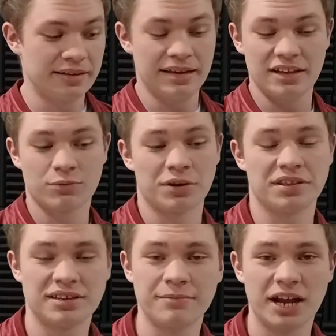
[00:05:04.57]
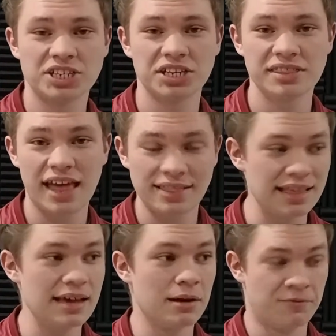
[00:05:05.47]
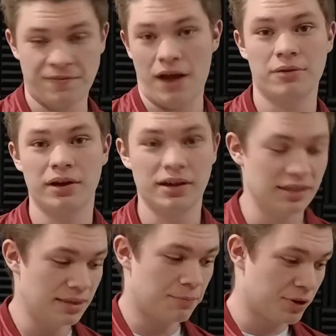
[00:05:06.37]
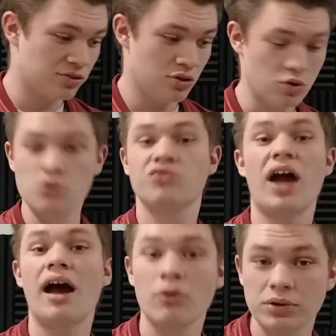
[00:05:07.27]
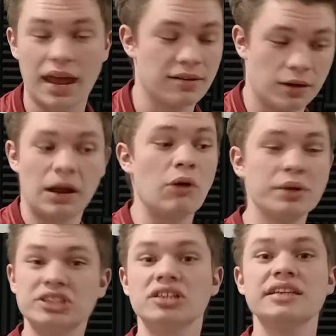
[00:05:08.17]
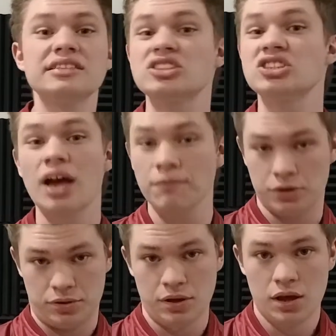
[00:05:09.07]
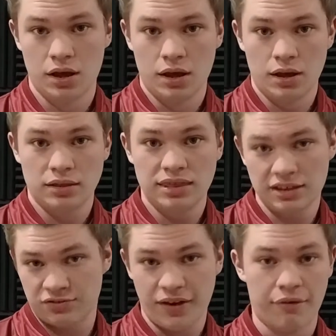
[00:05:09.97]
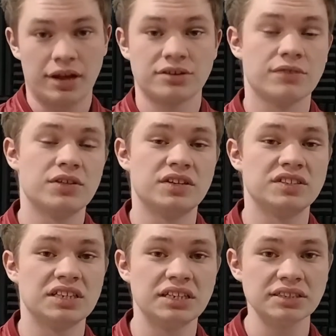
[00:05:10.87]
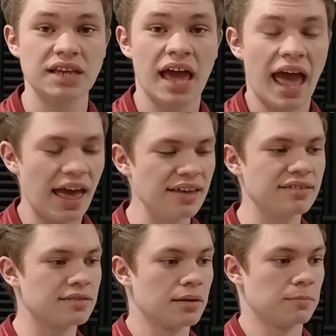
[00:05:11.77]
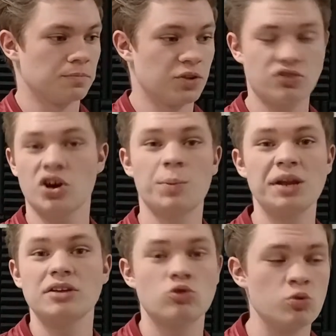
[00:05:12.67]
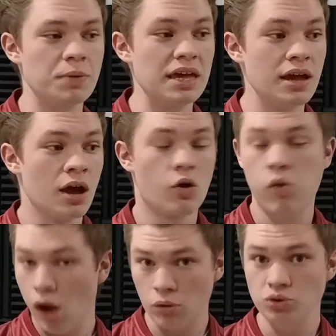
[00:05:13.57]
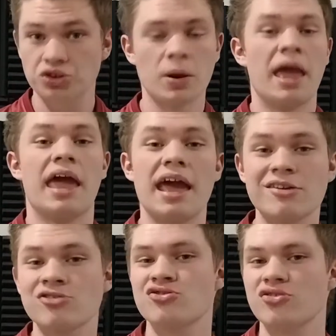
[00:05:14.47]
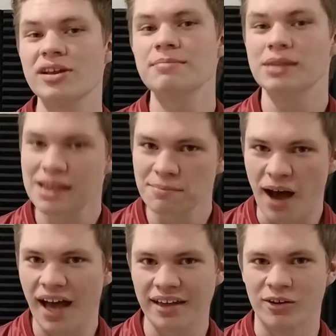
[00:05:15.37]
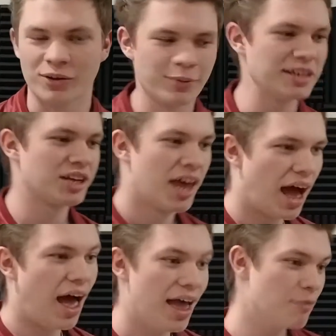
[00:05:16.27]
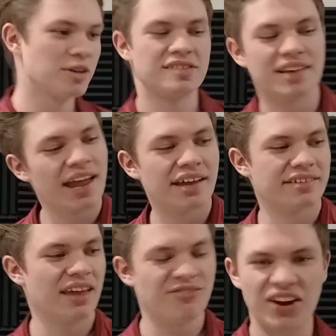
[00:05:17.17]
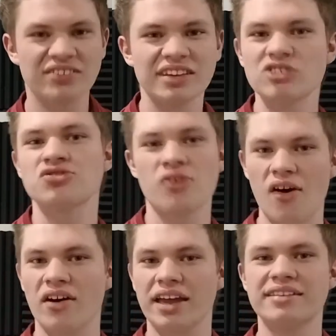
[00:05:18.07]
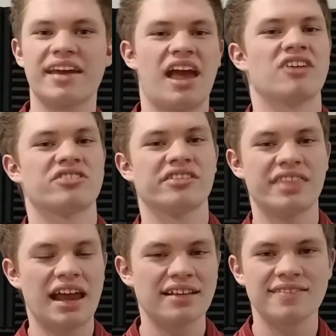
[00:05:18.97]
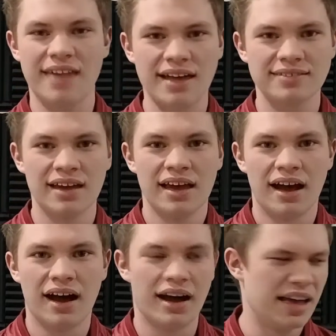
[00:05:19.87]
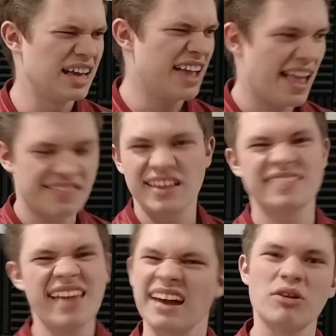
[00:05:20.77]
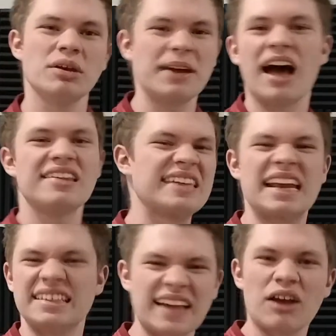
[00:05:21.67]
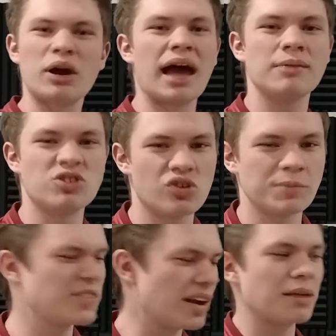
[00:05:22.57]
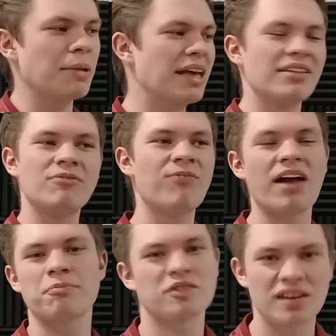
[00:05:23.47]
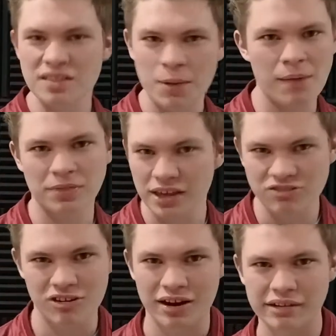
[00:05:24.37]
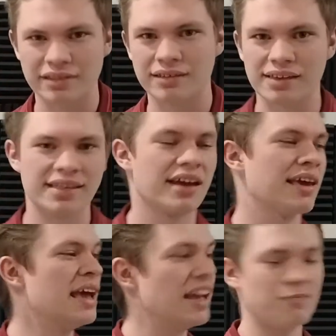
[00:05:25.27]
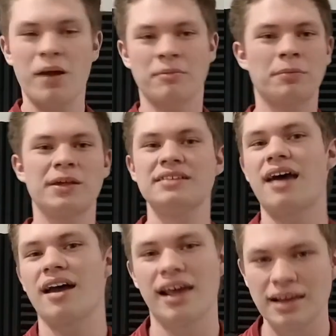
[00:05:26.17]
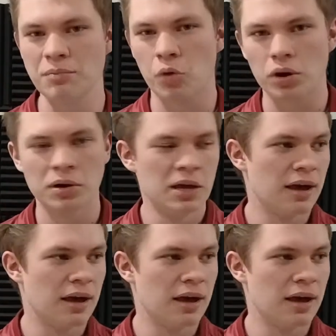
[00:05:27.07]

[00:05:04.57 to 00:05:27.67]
it's worth it to mention that the person who found and originally discovered this variant of the disease has determined it to be, quote, extremely mild, which I would say is a fairly strong indication that it's not going to be causing any cytokine storms. It's not going to be killing 5% of the population or anything like that. It's probably not any more